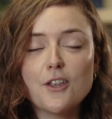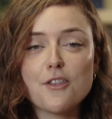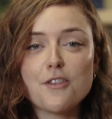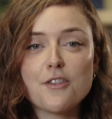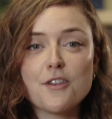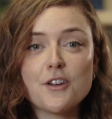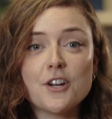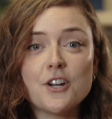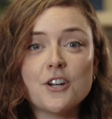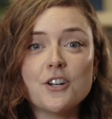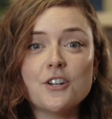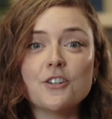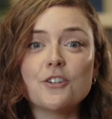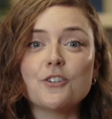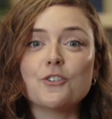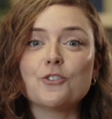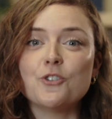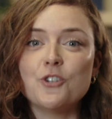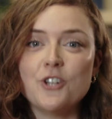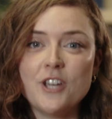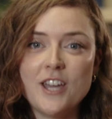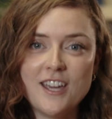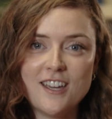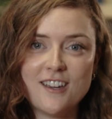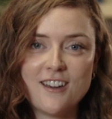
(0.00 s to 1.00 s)
Third,
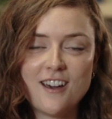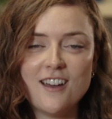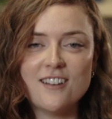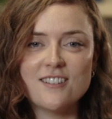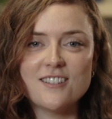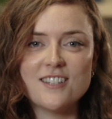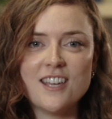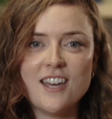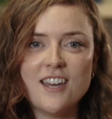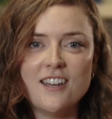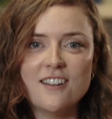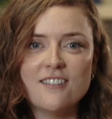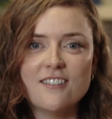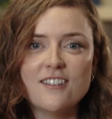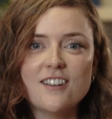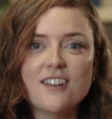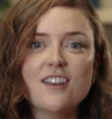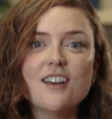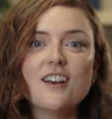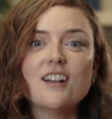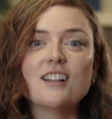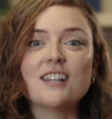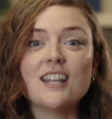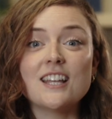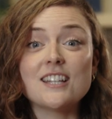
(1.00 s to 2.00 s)
create content.
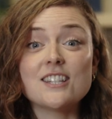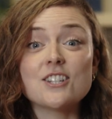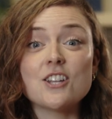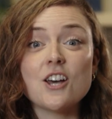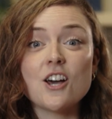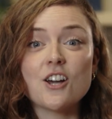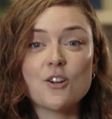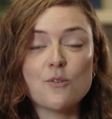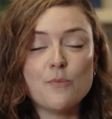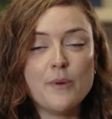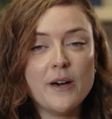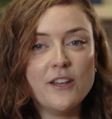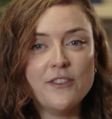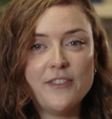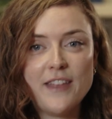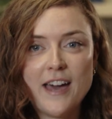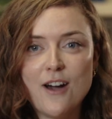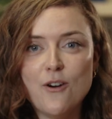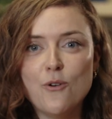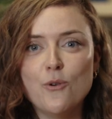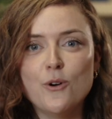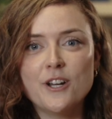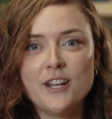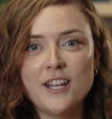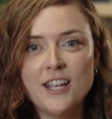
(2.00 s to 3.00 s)
Let's talk about
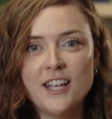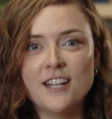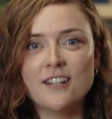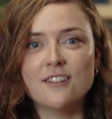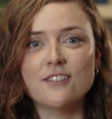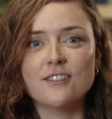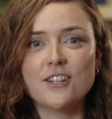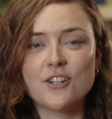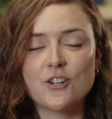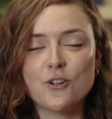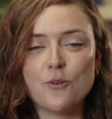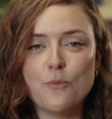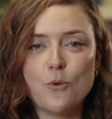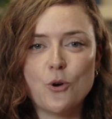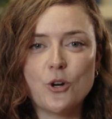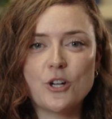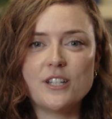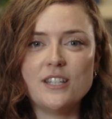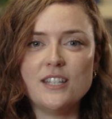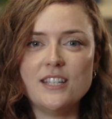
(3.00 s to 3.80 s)
that one in a little more